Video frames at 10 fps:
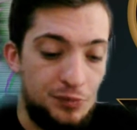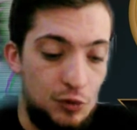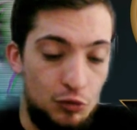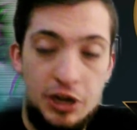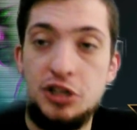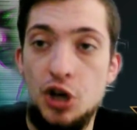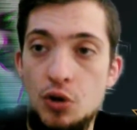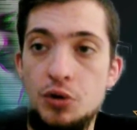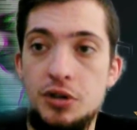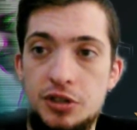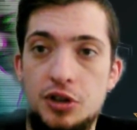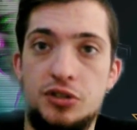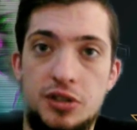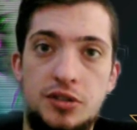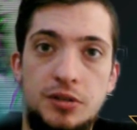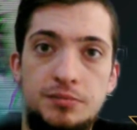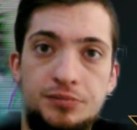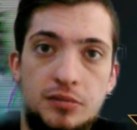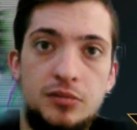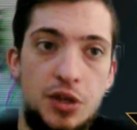recode your system
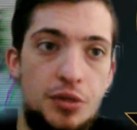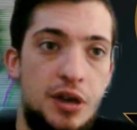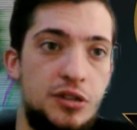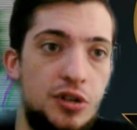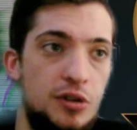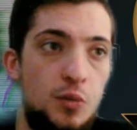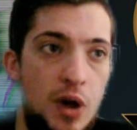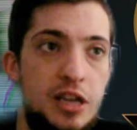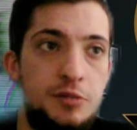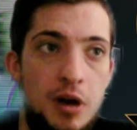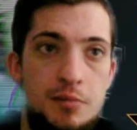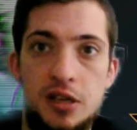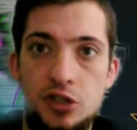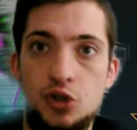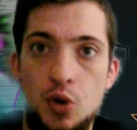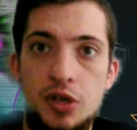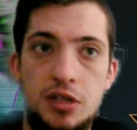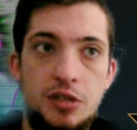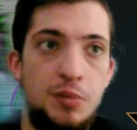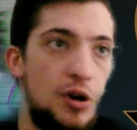to think certain ways by making
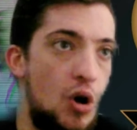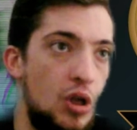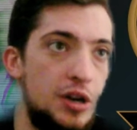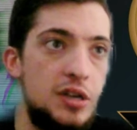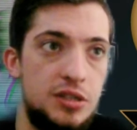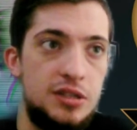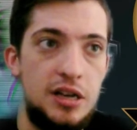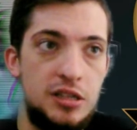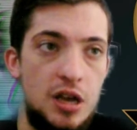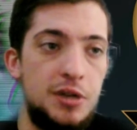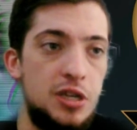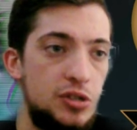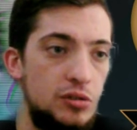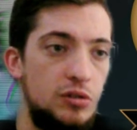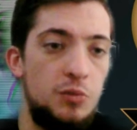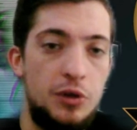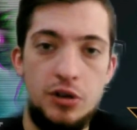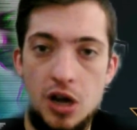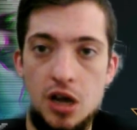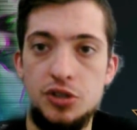choices. But all it is that it's coming in tune with
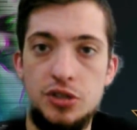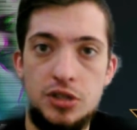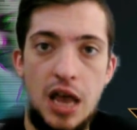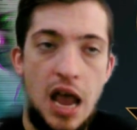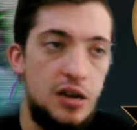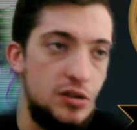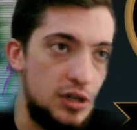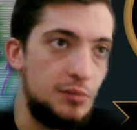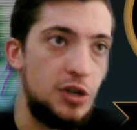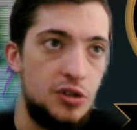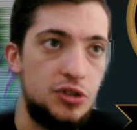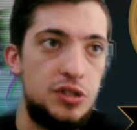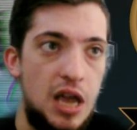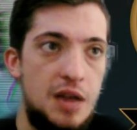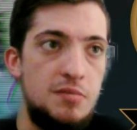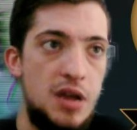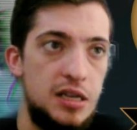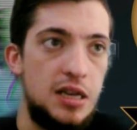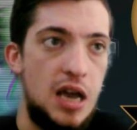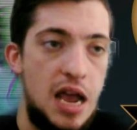your conscious and your subconscious and
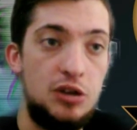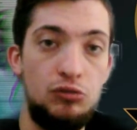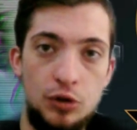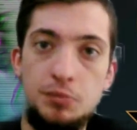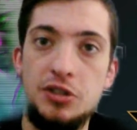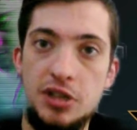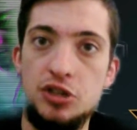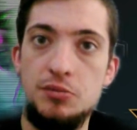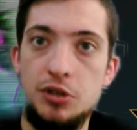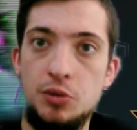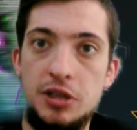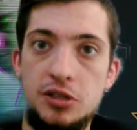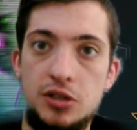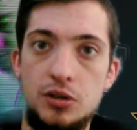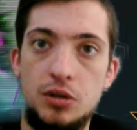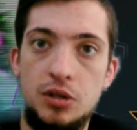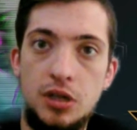making a group decision between the two.